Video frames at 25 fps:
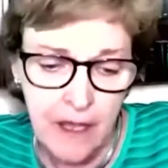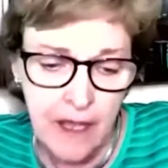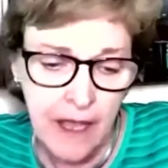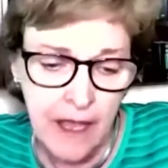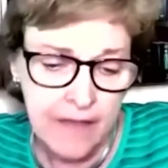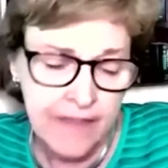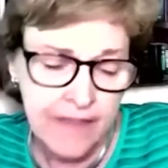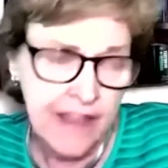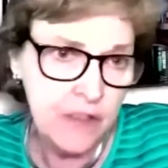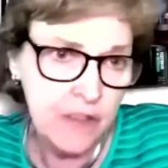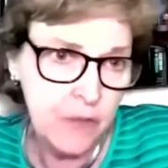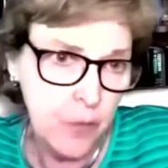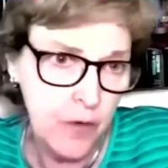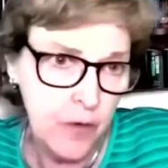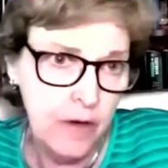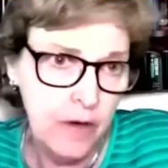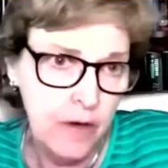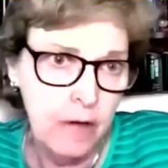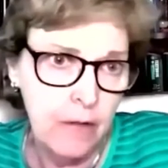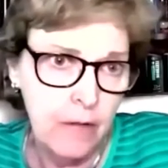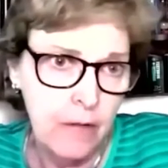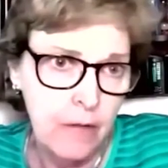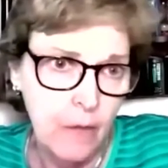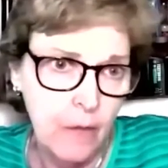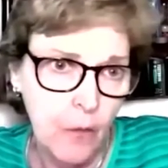And that's
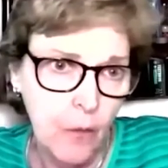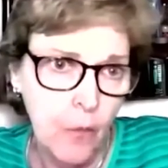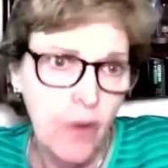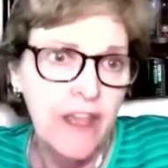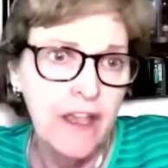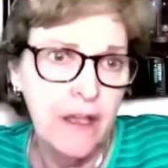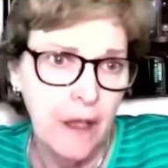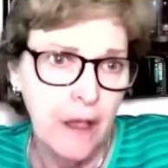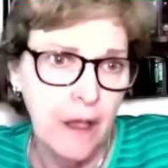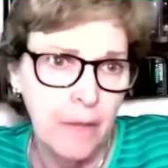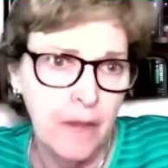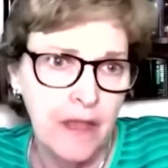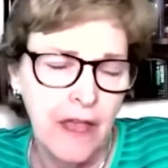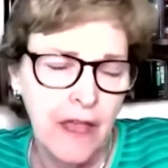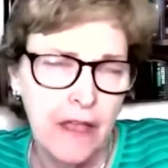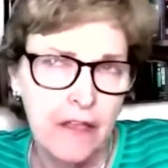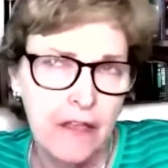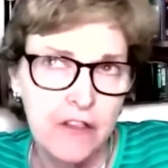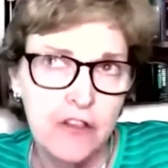where we come in.